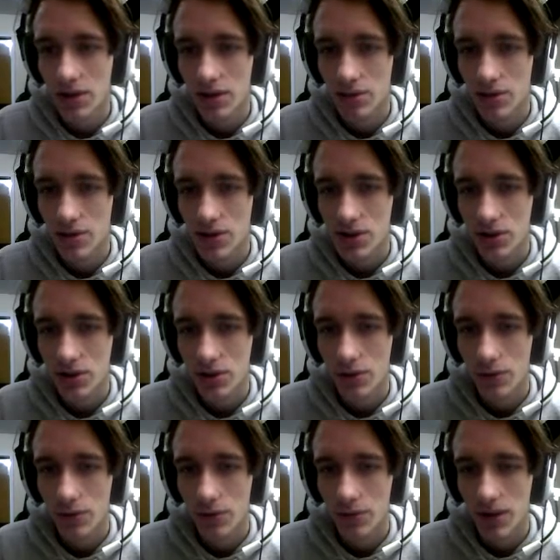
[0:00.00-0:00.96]
I'm just gonna
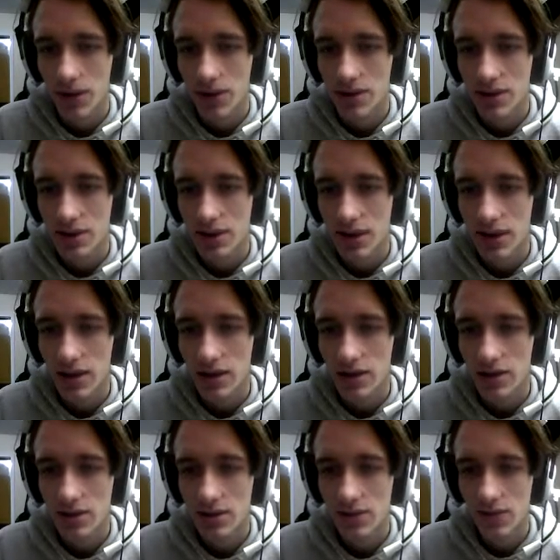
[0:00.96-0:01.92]
go from light to light,
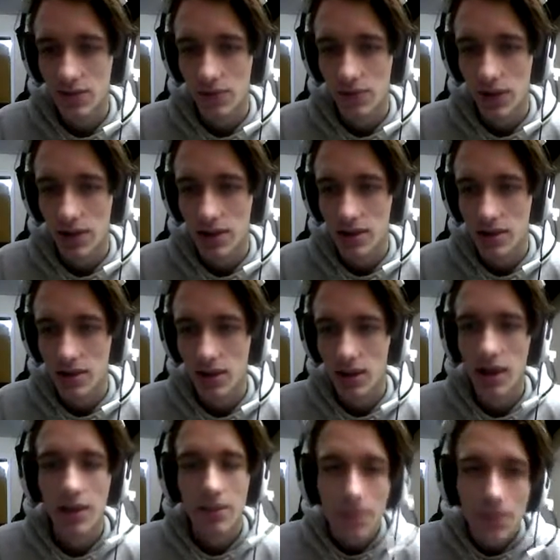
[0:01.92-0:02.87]
from light to
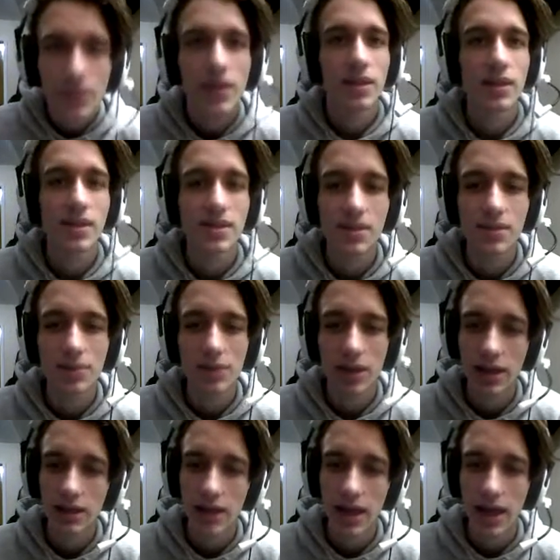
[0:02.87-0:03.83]
light. That's the
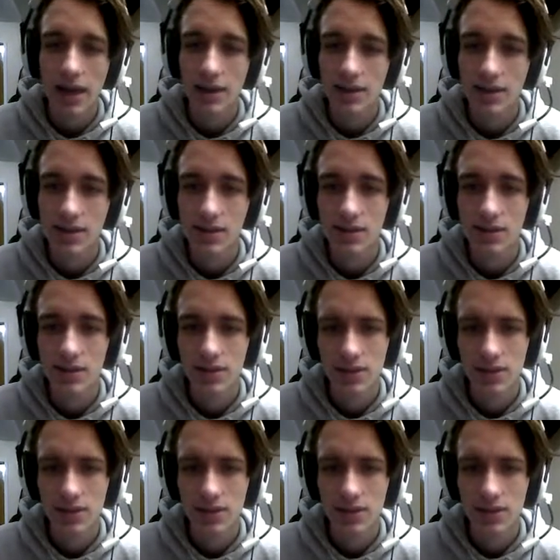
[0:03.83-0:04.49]
plan, guys.